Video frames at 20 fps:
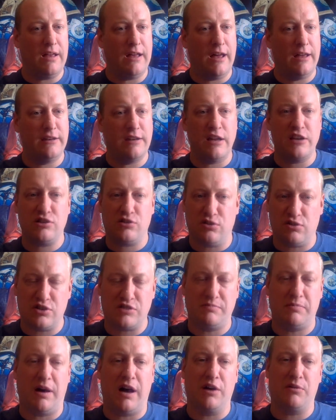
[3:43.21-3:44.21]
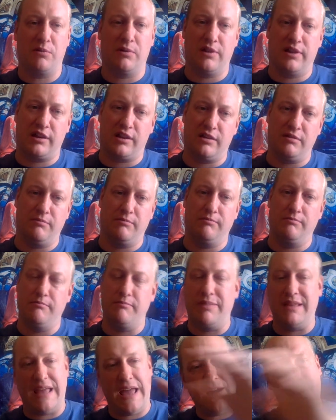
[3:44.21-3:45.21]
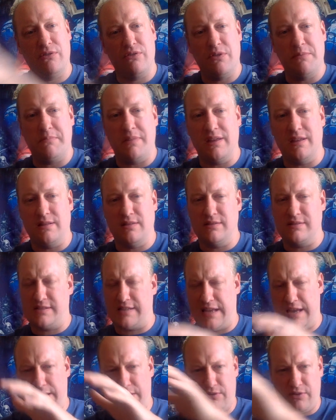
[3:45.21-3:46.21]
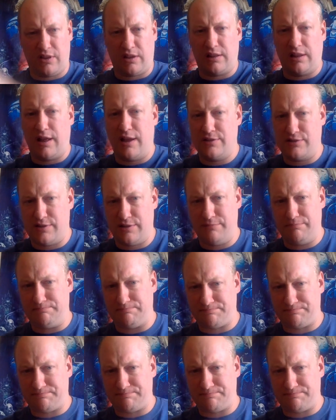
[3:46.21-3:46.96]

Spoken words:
a nice little spot where they can be out of the bins, out of the closet,